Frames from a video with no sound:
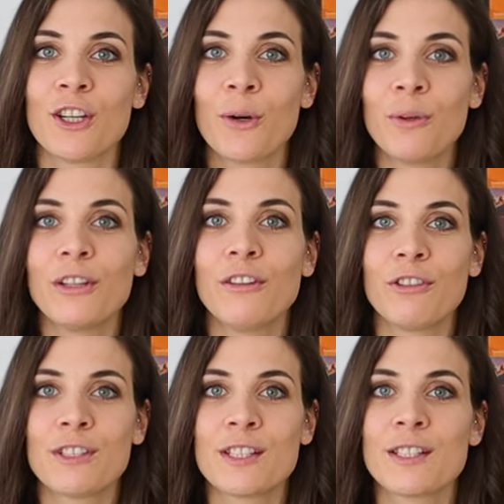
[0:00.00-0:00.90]
The only
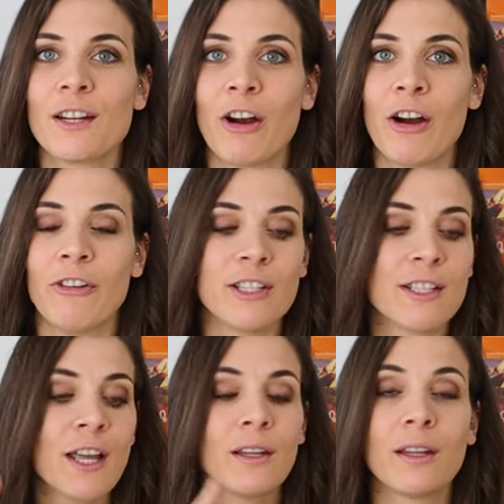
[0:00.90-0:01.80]
differences there are is
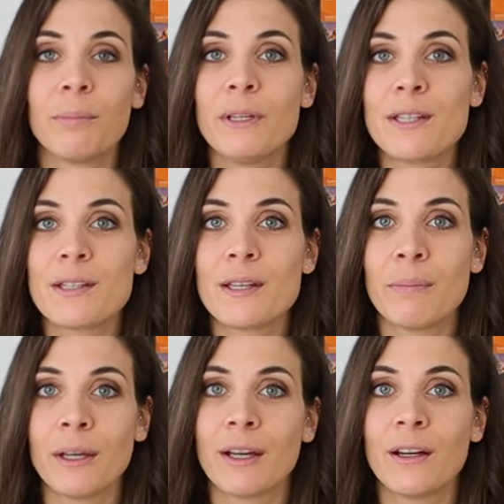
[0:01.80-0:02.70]
the pieces are
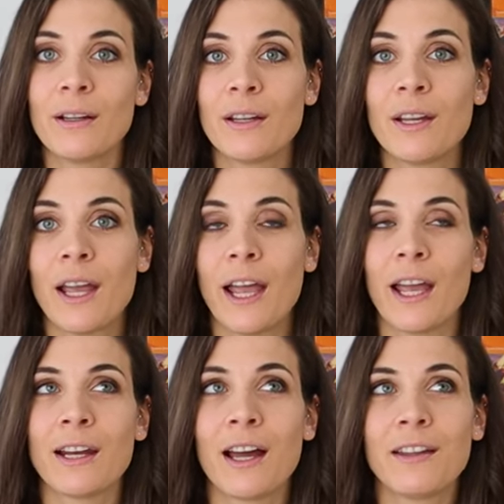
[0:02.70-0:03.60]
bigger,
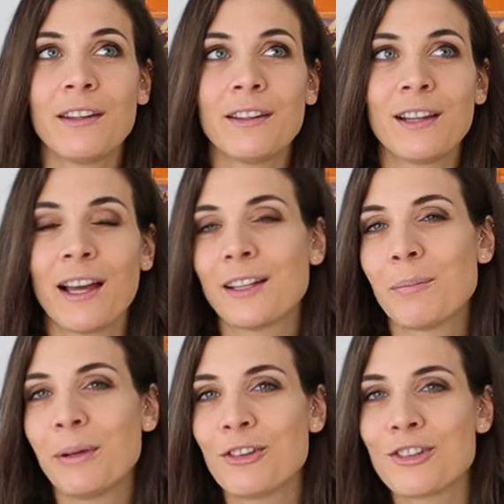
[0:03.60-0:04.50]
and I think like the
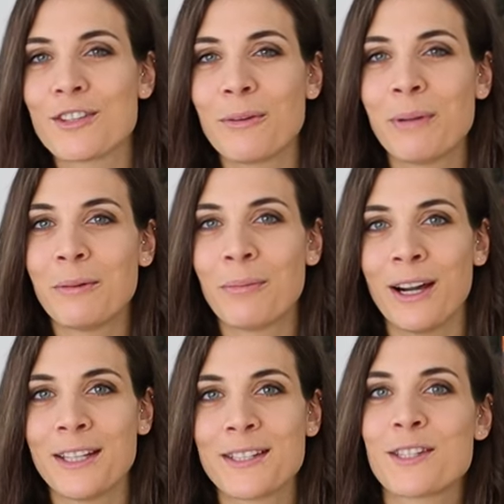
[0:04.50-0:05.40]
pictures are a bit
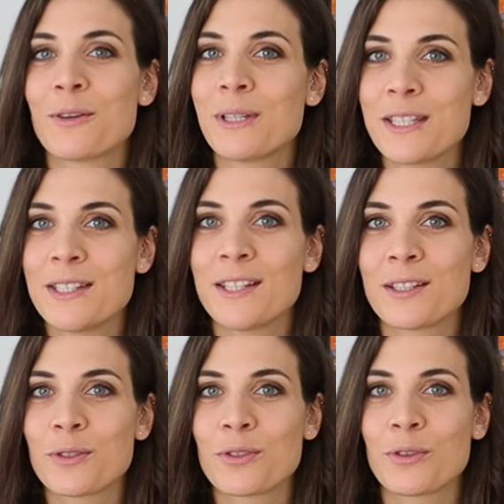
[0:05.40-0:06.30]
brighter, so it's easier
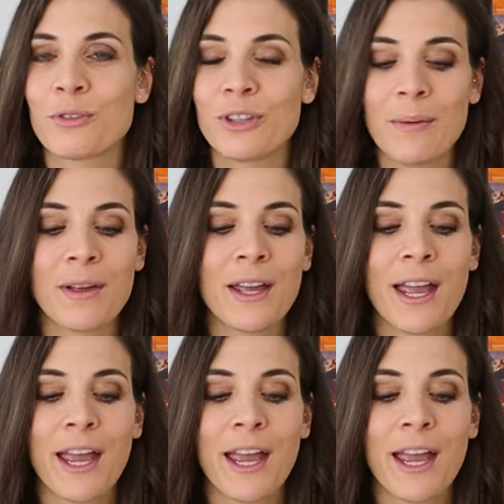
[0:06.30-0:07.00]
to solve them.